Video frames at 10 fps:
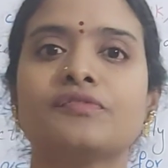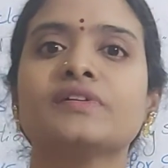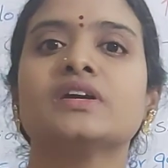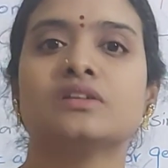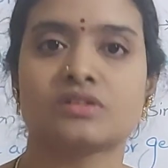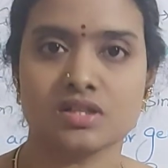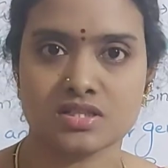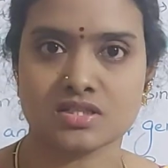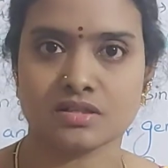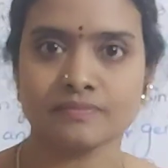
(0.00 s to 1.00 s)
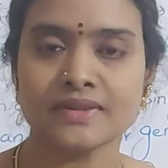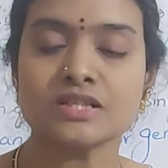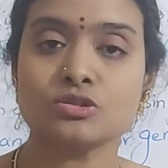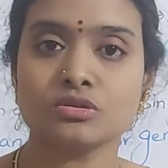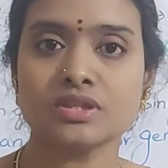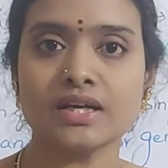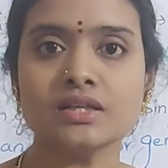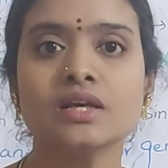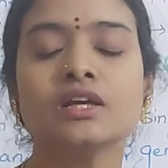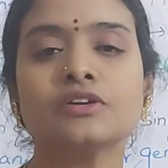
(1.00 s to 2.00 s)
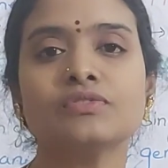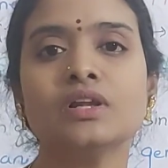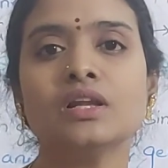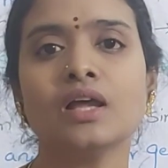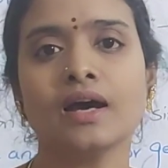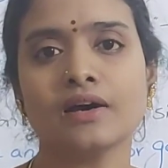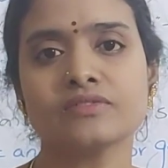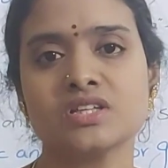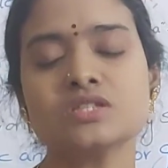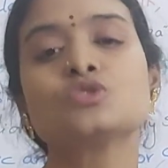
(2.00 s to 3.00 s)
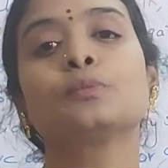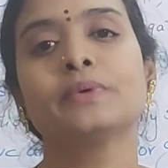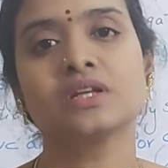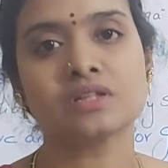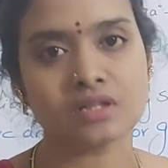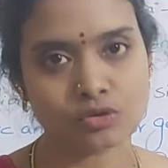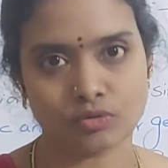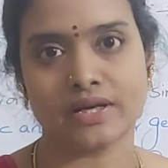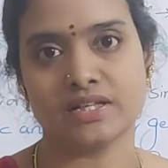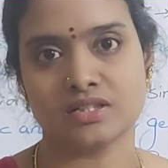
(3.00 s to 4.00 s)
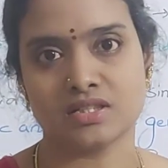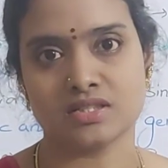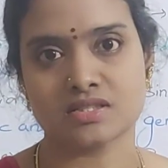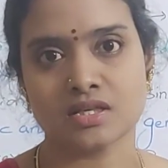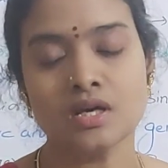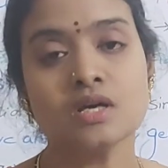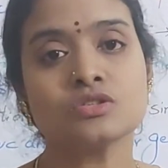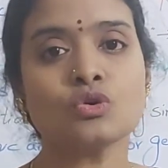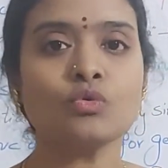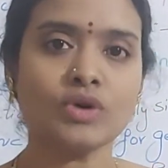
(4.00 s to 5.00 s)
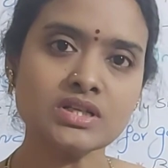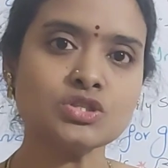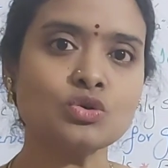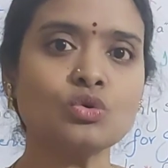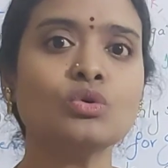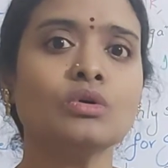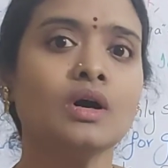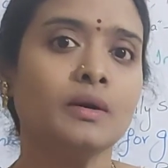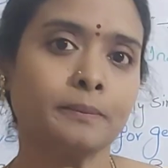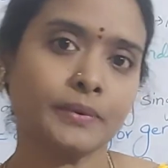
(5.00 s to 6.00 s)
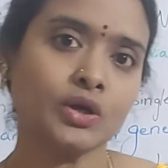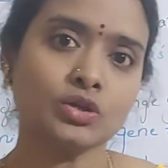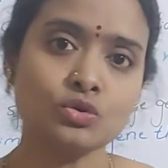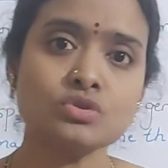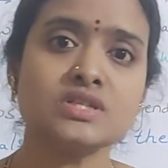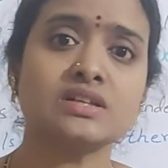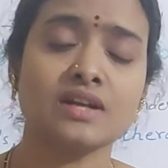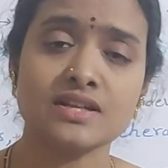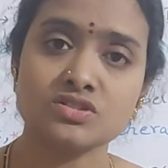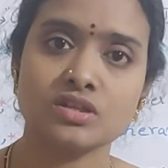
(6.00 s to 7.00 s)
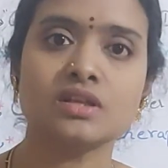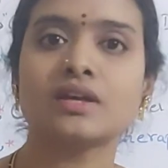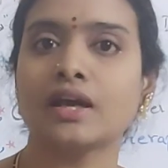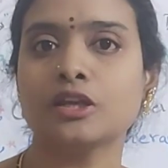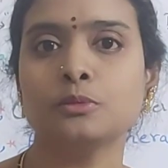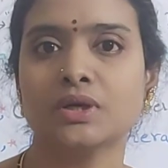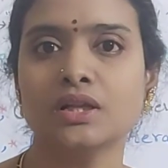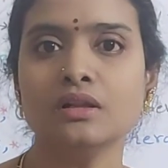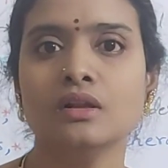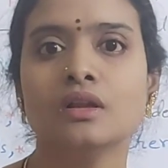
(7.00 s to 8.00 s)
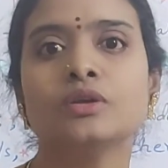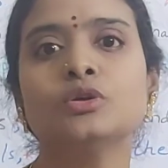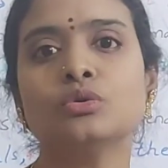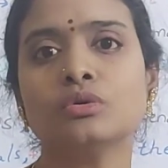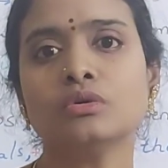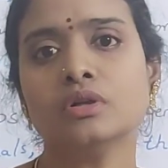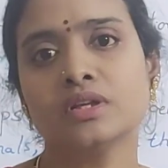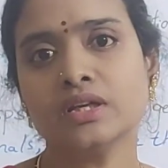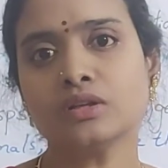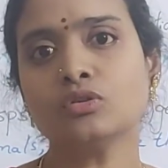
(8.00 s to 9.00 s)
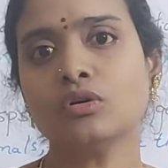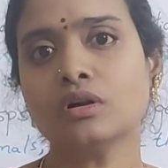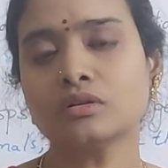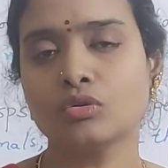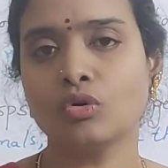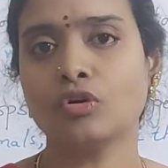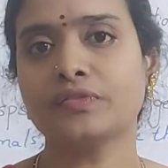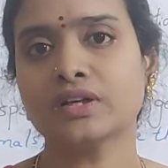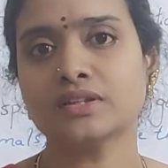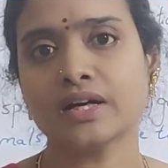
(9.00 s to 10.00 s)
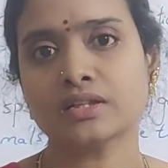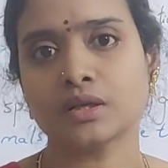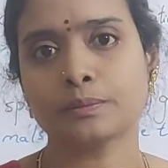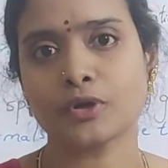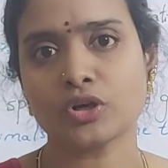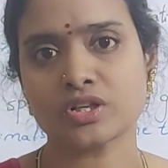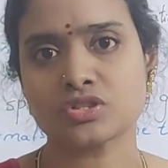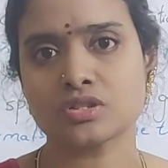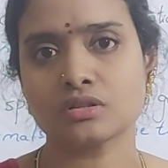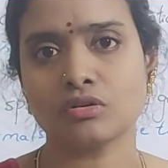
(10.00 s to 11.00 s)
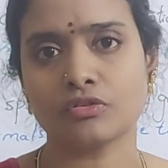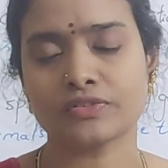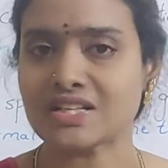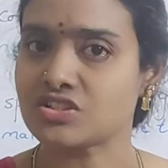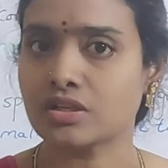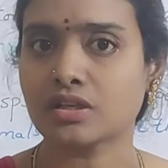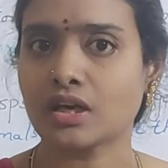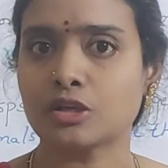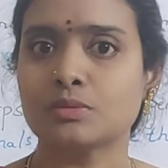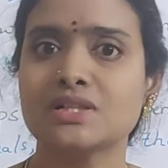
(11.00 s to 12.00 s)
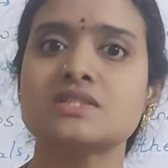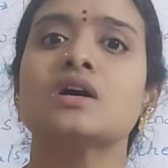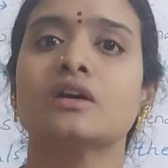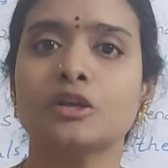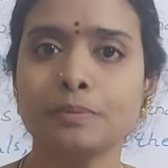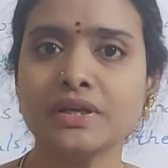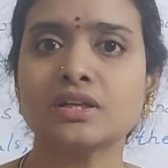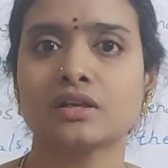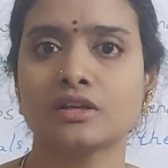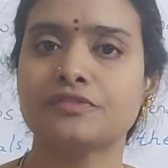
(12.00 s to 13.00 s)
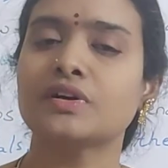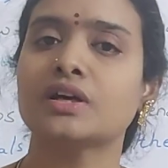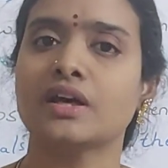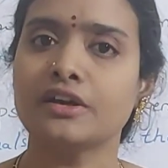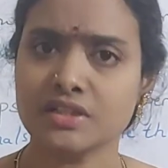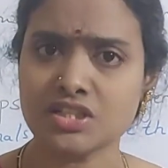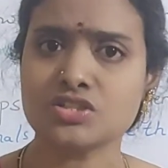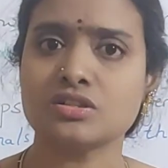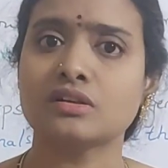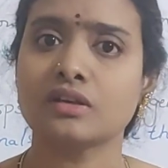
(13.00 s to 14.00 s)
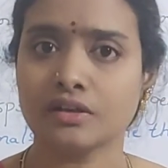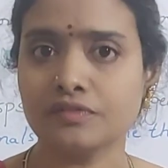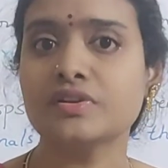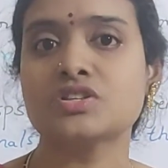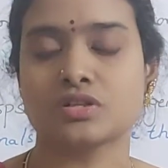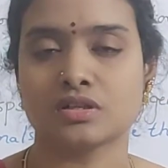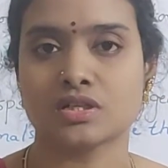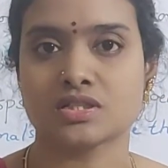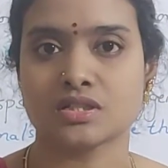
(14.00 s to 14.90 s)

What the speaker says: interest so that it will have the superior qualities. So once you produce a transgenic animal, you need not go for that production of transgenic animals repeatedly for each and every generation.